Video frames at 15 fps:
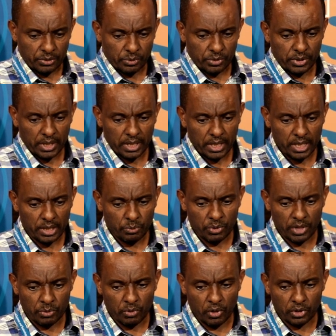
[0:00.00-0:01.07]
as you see here,
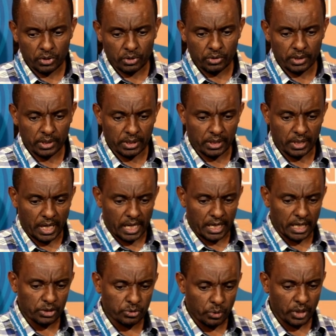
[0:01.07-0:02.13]
we work
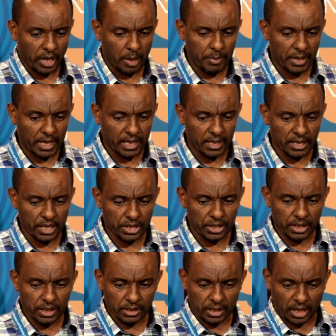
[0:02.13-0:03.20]
electrochemical
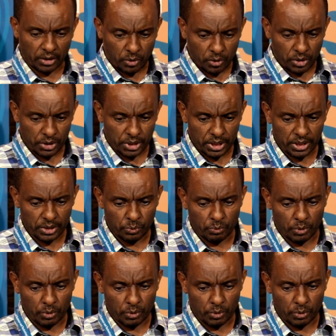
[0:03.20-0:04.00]
energy technologies.